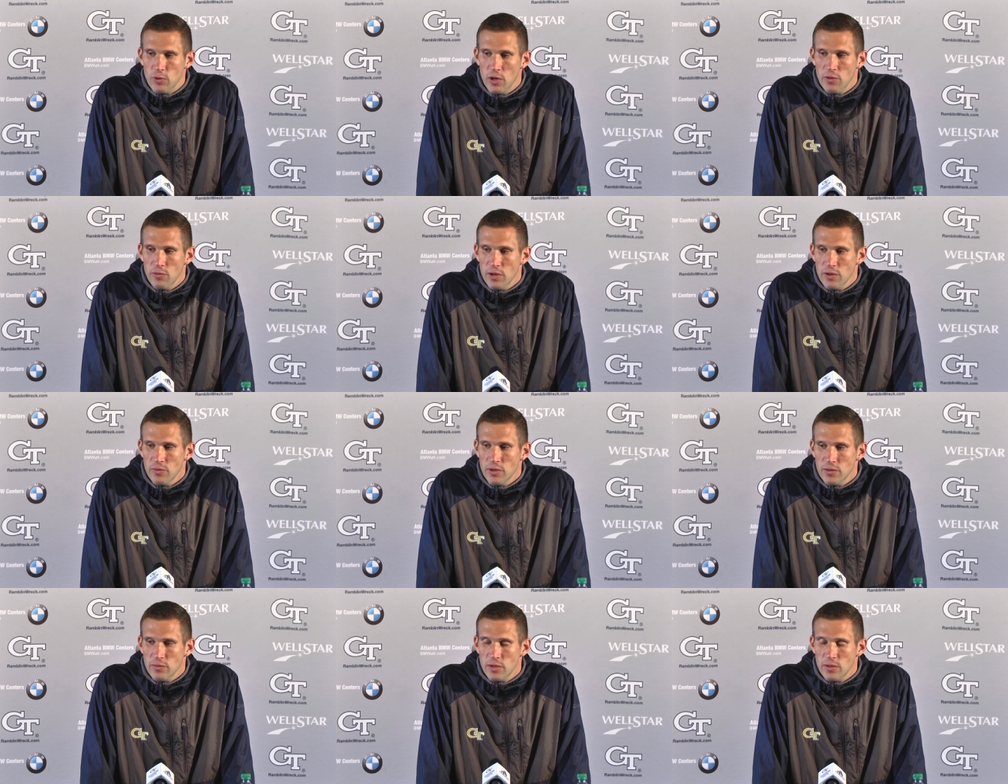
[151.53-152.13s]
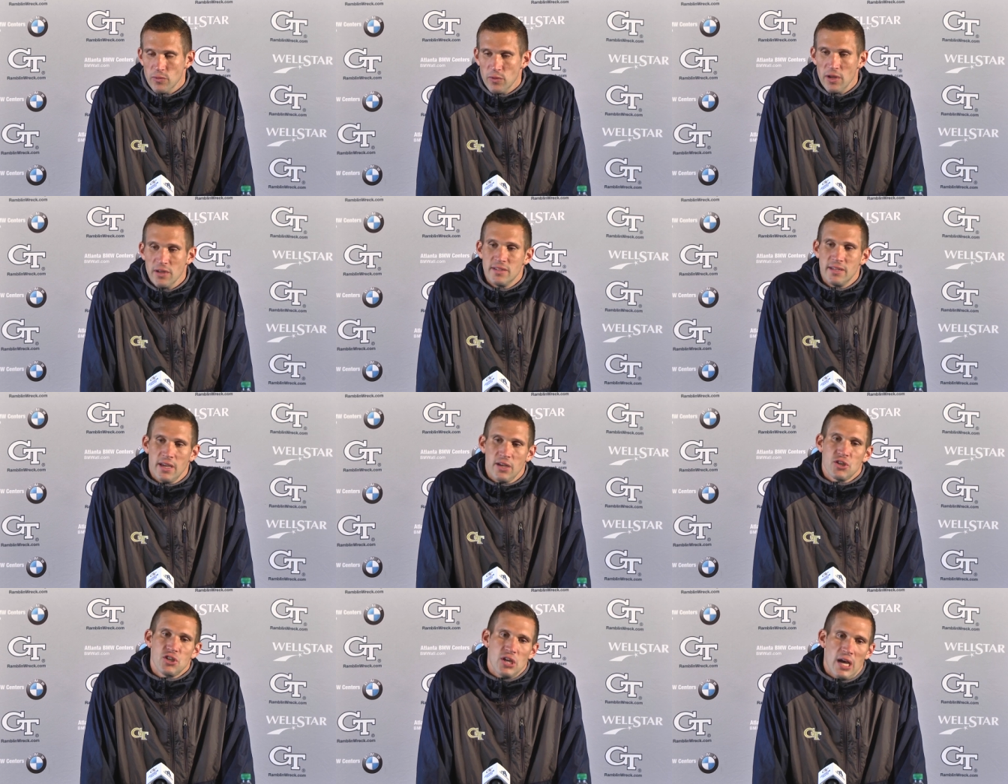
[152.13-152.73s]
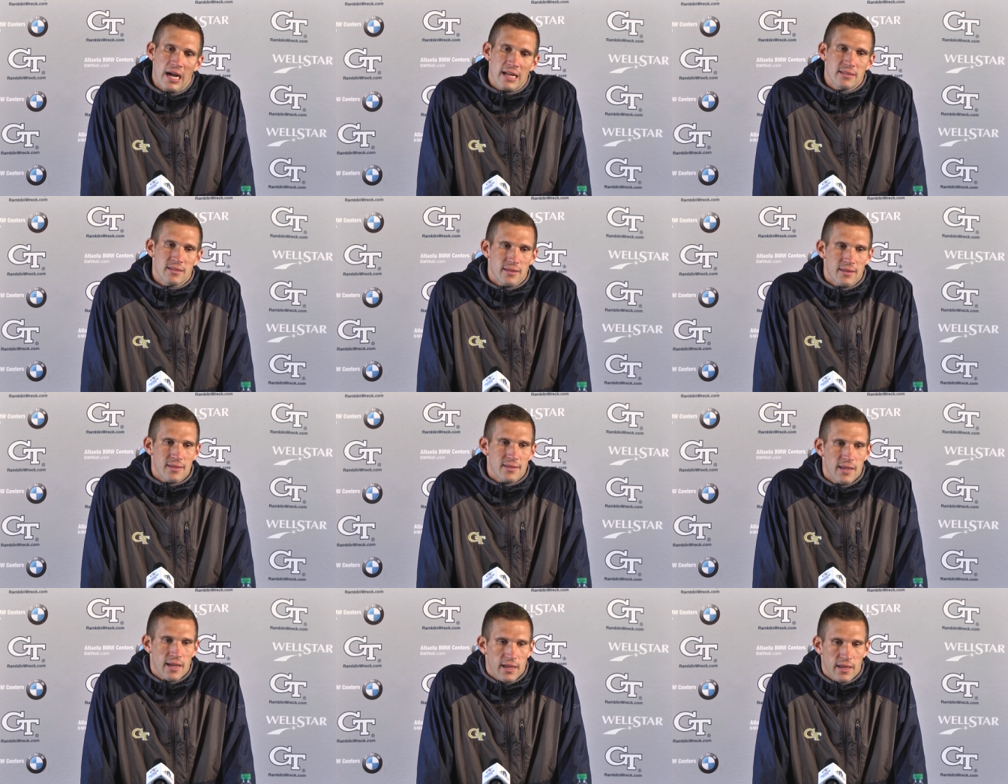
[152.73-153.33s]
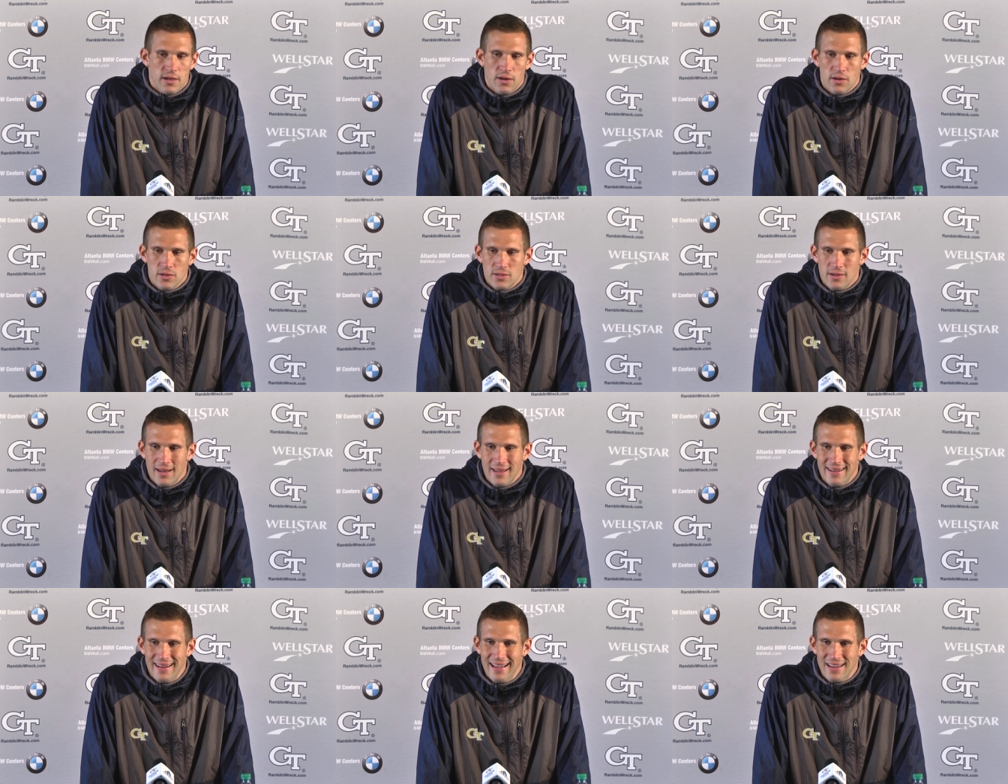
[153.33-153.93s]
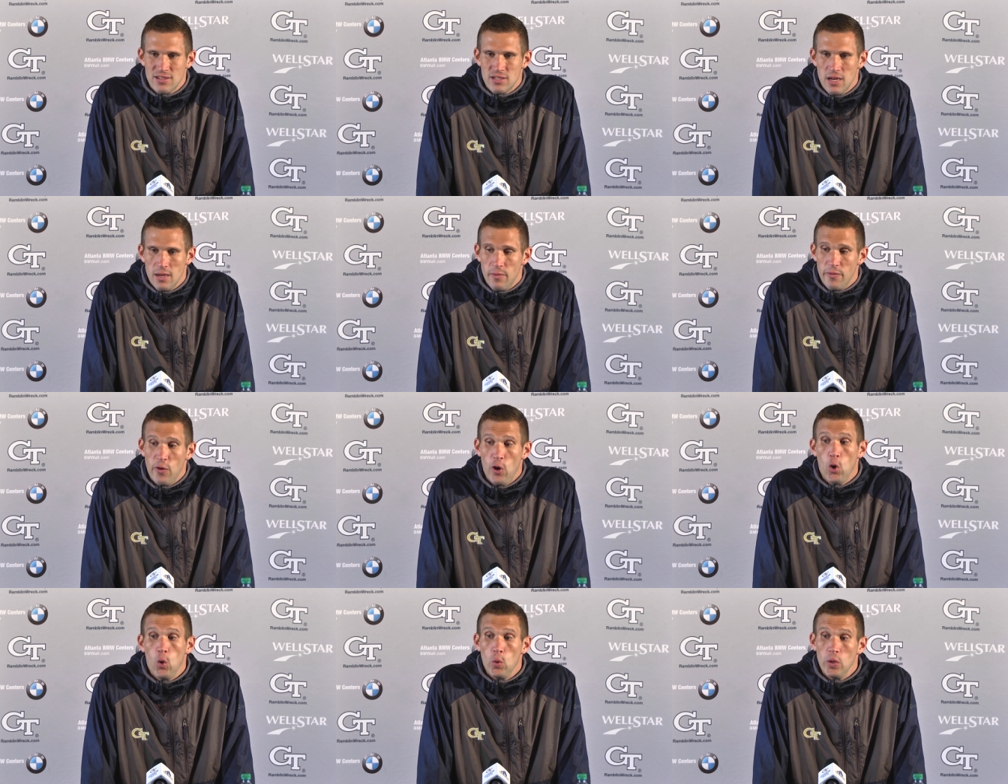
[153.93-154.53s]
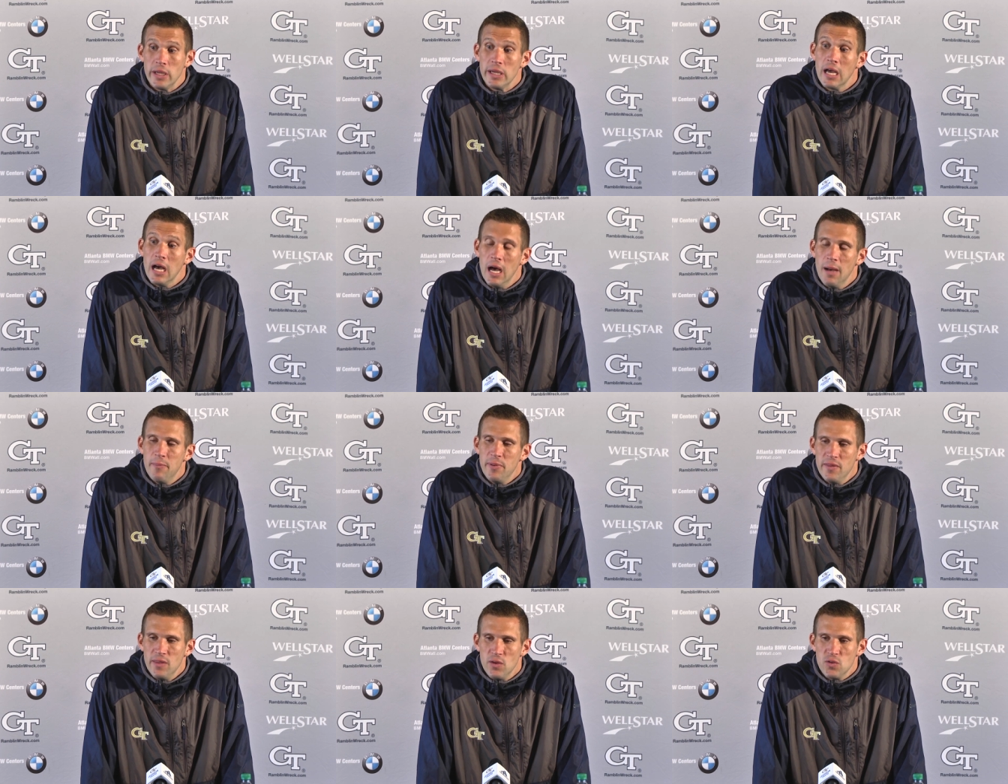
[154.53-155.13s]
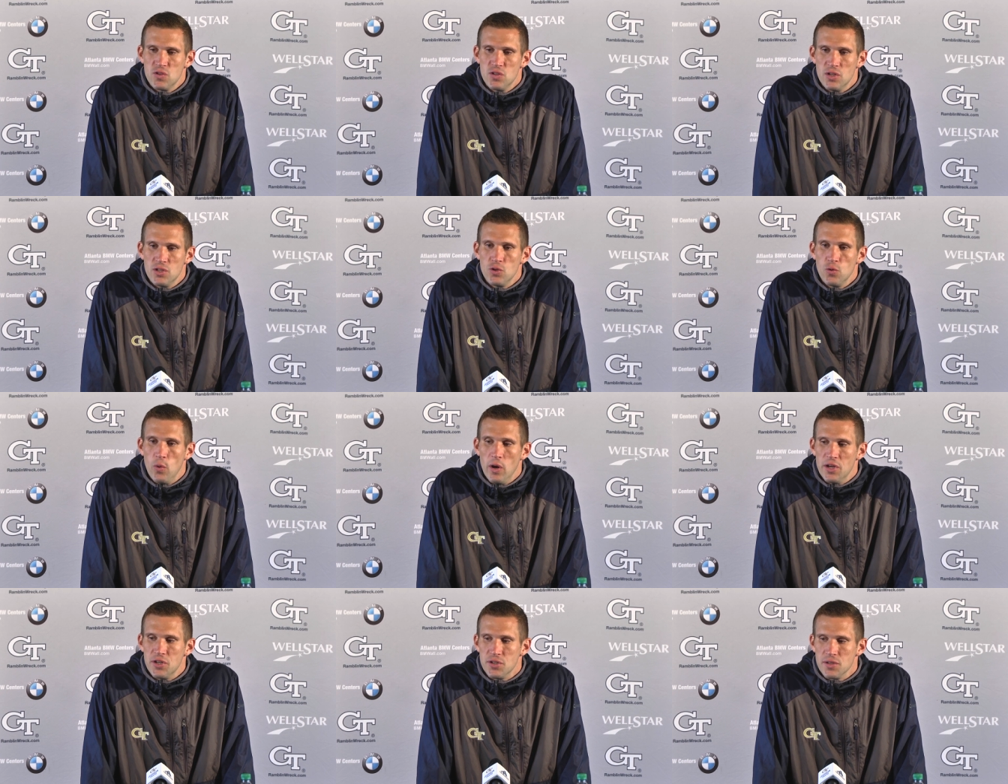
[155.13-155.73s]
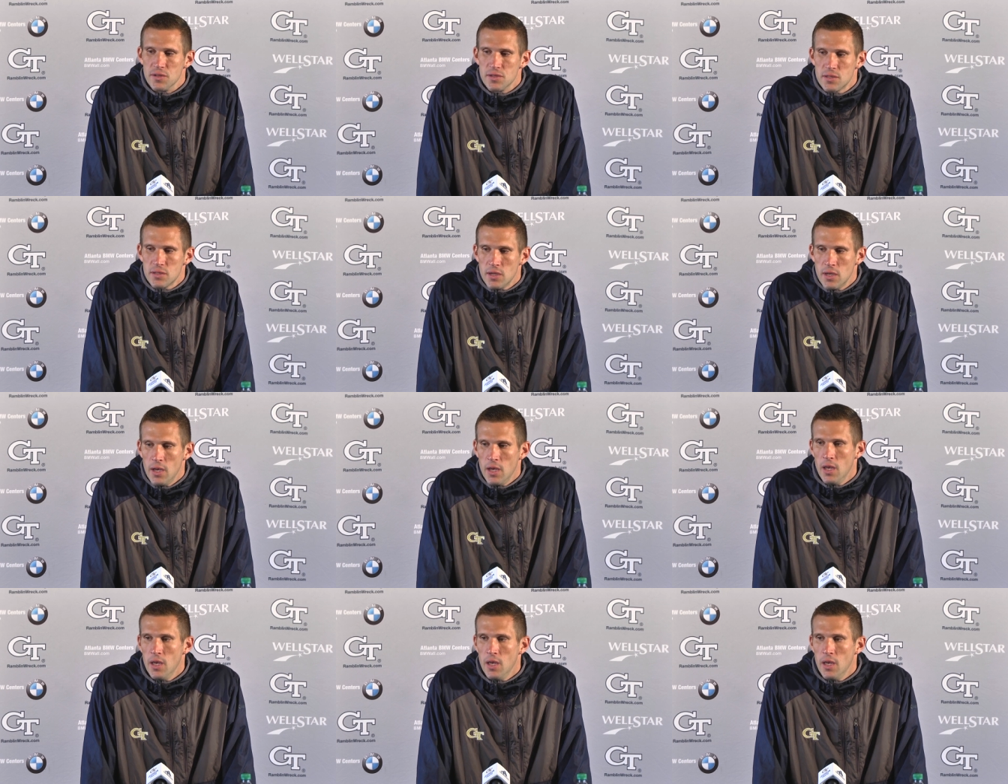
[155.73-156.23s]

Run, take shots, and the secondary has done a nice job of holding up in those situations.